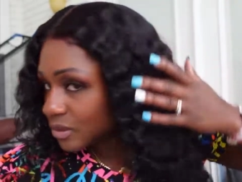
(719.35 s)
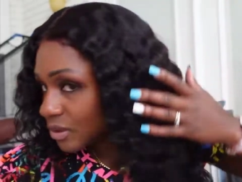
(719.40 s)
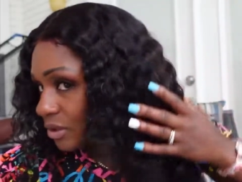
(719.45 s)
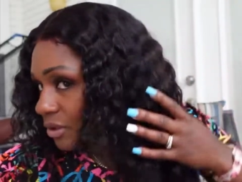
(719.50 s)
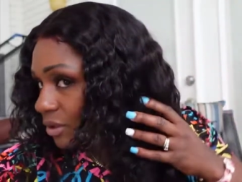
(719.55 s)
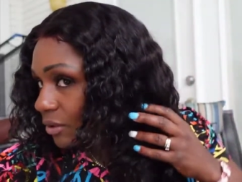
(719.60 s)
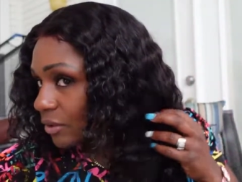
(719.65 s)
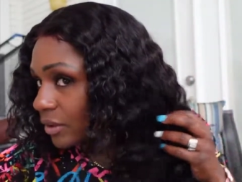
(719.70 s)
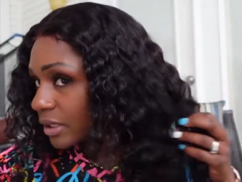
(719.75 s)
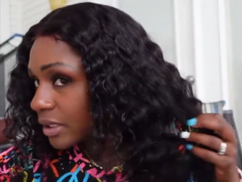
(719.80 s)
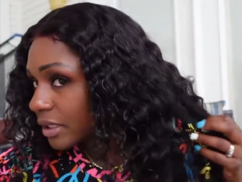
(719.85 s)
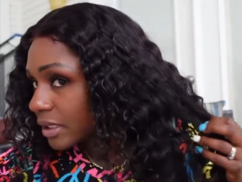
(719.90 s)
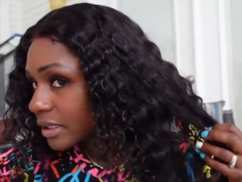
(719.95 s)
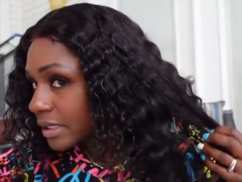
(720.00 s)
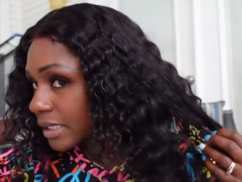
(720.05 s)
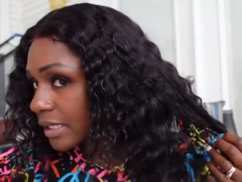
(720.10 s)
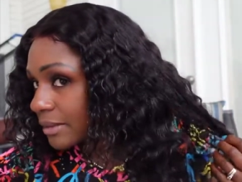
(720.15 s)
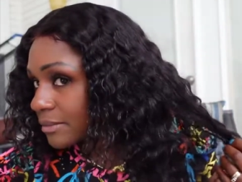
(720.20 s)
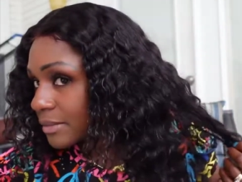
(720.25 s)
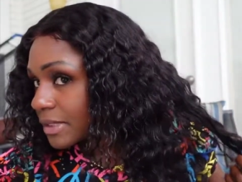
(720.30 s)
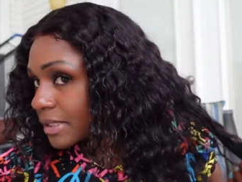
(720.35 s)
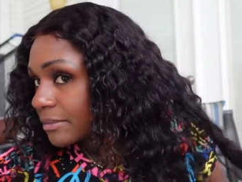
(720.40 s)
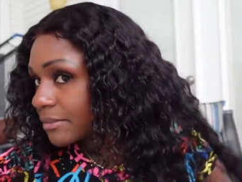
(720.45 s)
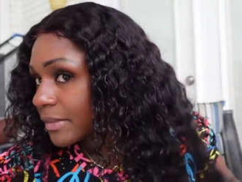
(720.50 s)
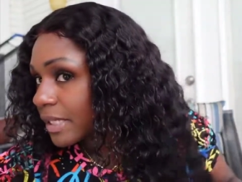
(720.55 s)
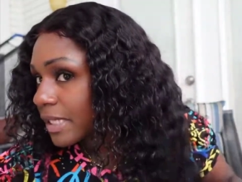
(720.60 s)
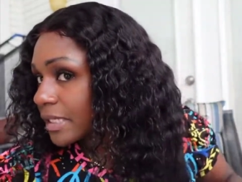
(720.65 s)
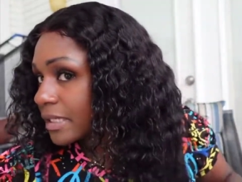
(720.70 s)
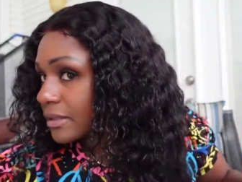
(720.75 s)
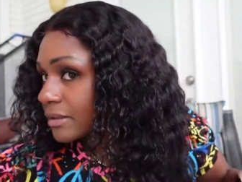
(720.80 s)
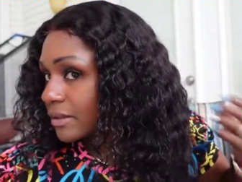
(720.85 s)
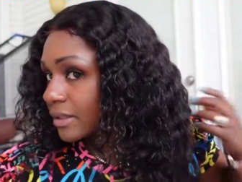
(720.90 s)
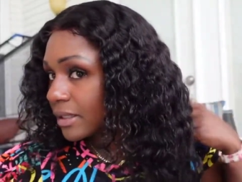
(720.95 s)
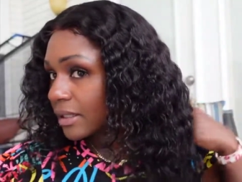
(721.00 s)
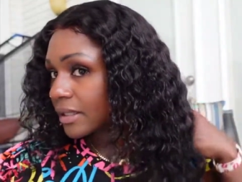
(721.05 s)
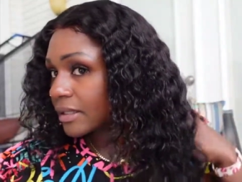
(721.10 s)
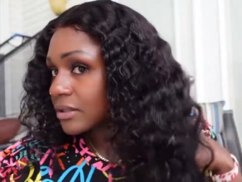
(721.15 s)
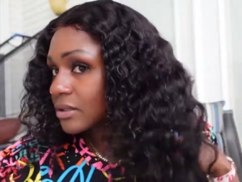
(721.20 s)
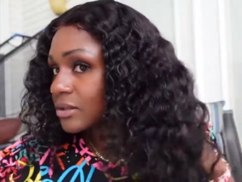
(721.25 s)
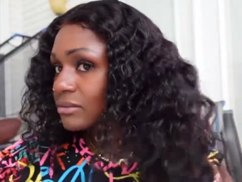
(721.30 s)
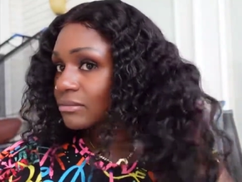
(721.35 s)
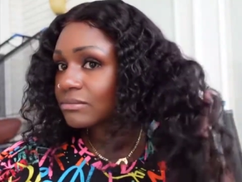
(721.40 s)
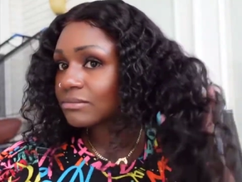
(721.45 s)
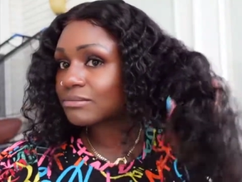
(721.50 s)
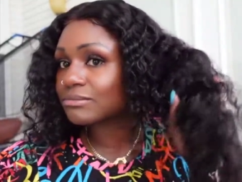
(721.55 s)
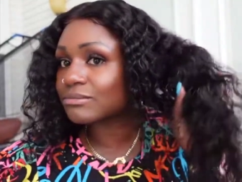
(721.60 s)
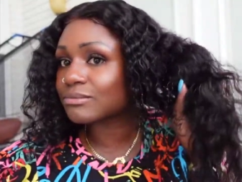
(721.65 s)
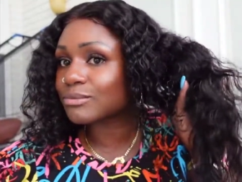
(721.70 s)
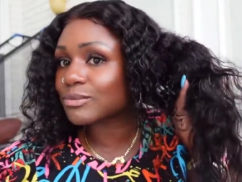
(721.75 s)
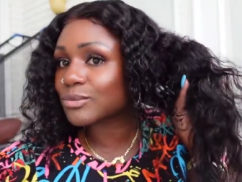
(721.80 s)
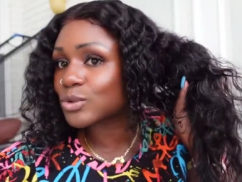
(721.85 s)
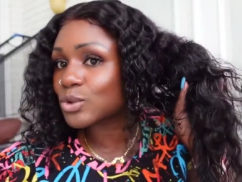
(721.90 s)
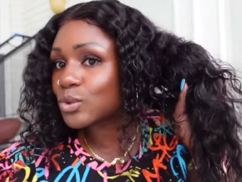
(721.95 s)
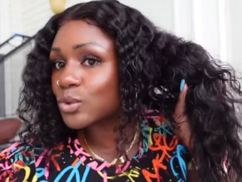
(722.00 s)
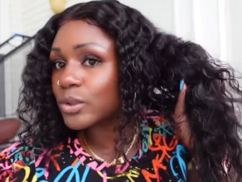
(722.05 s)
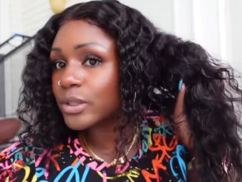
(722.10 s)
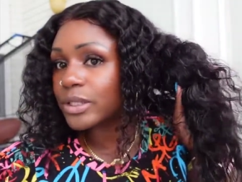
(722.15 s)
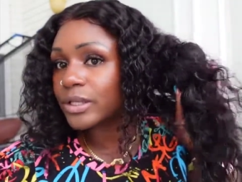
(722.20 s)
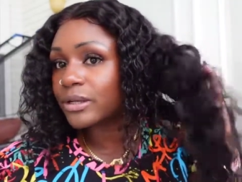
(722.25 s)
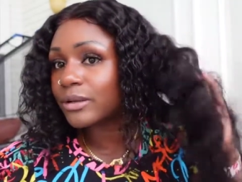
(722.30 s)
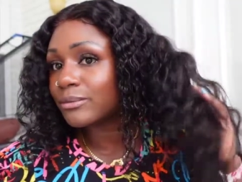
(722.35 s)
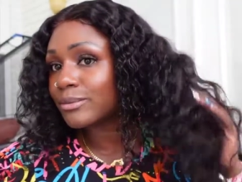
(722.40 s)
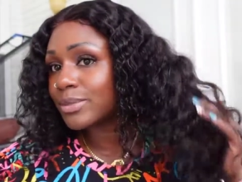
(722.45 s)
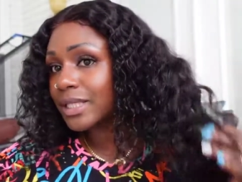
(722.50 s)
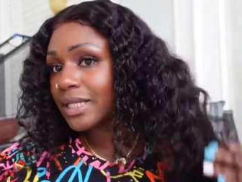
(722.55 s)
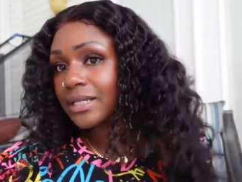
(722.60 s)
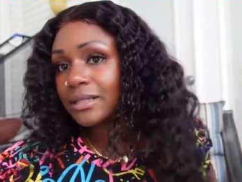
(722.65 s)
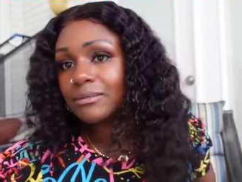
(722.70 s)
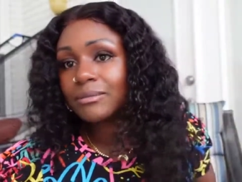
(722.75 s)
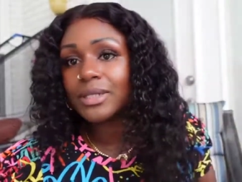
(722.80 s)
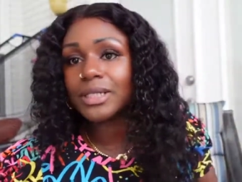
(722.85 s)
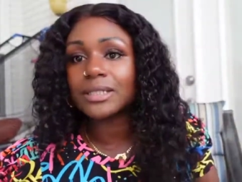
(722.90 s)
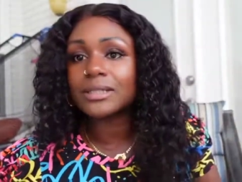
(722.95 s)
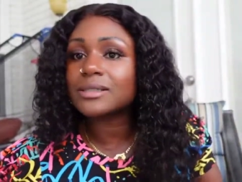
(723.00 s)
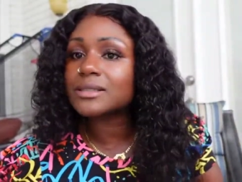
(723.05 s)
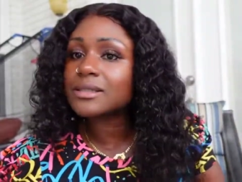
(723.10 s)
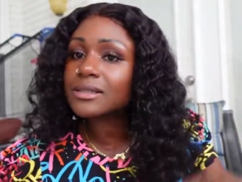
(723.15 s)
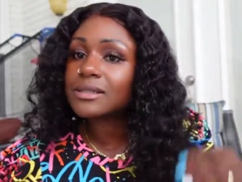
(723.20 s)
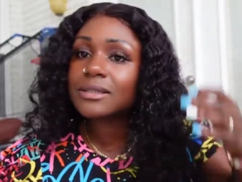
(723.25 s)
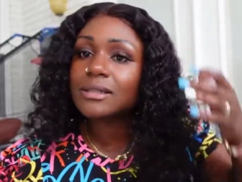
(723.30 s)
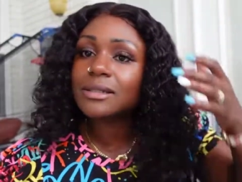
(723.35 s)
you know, in an attempt to make the two hair blend, but it